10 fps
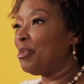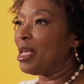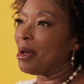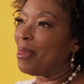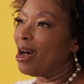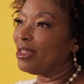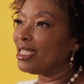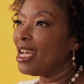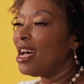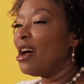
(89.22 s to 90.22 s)
speak
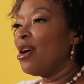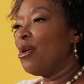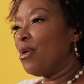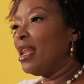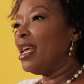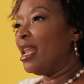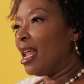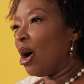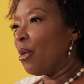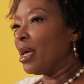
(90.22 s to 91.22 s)
about, really
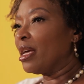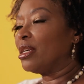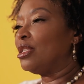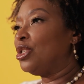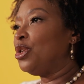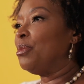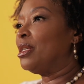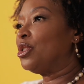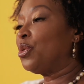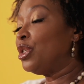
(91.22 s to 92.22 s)
allowing
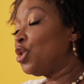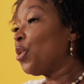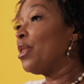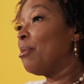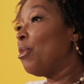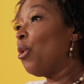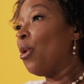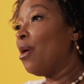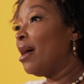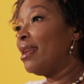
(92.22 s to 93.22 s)
consumers to enjoy them more.